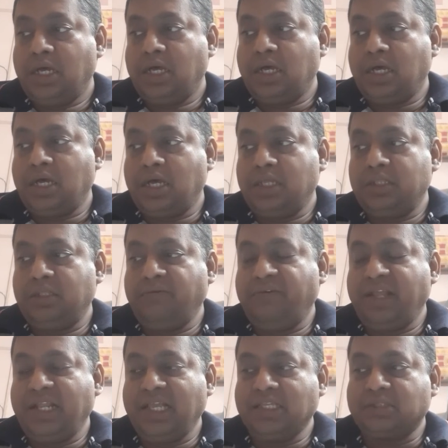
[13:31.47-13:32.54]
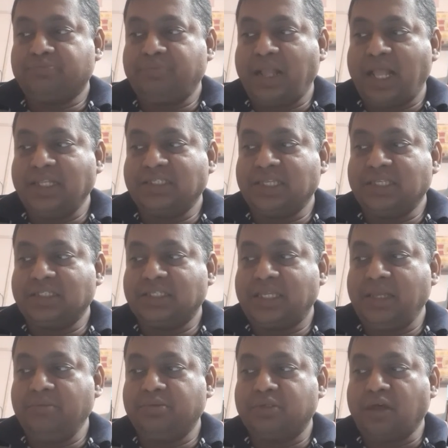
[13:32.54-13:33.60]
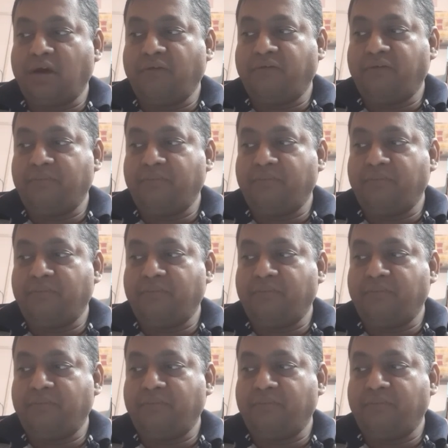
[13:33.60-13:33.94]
The various plans and schemes of